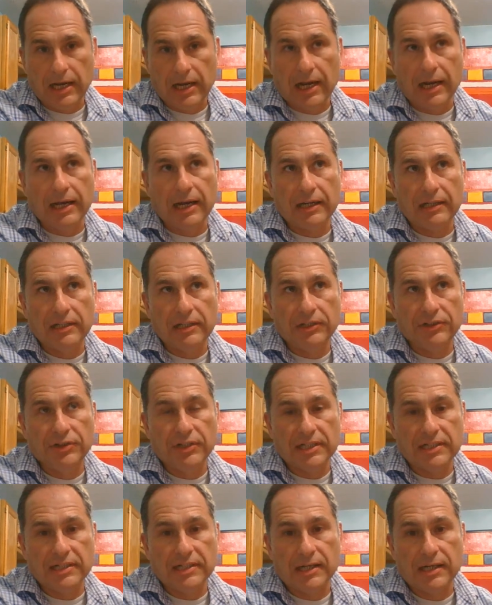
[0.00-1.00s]
And I need you
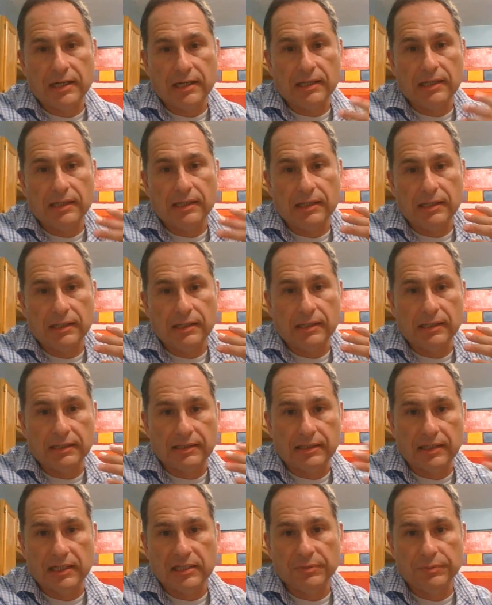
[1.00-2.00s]
to say, the
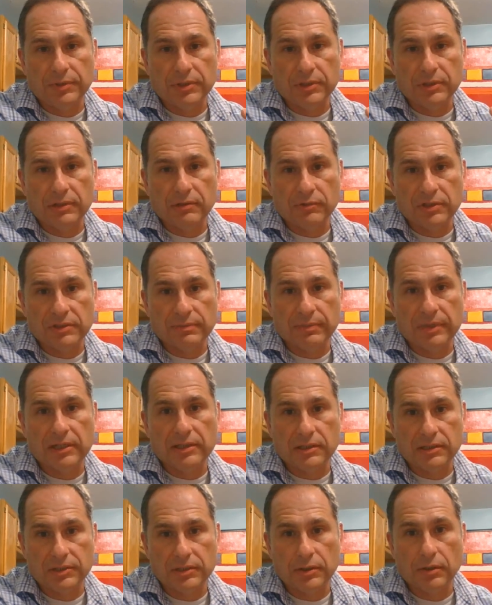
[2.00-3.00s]
textbook was meant
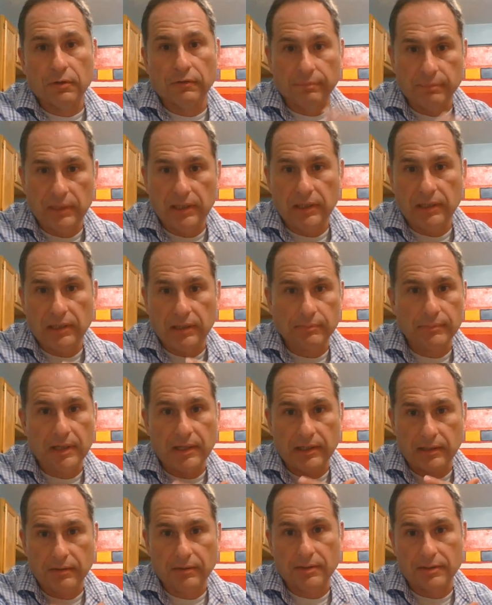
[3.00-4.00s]
to serve me. I'm
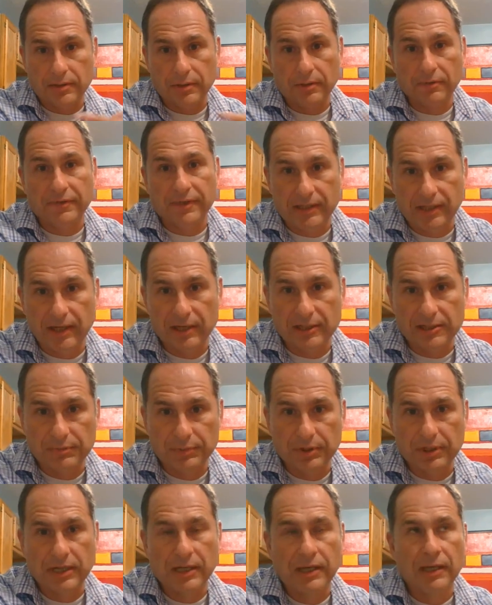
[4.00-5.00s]
not here to serve the
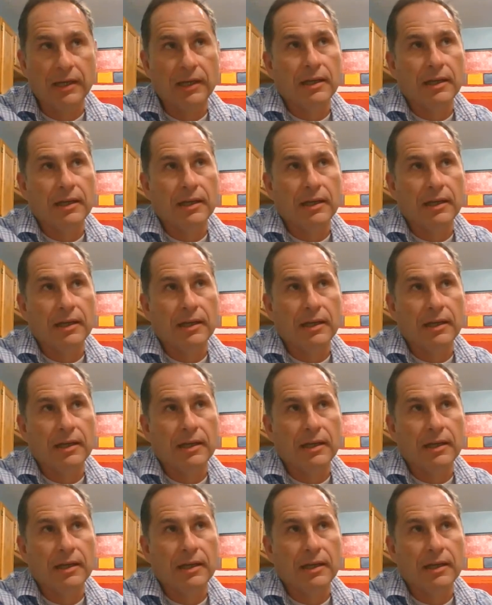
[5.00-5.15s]
textbook,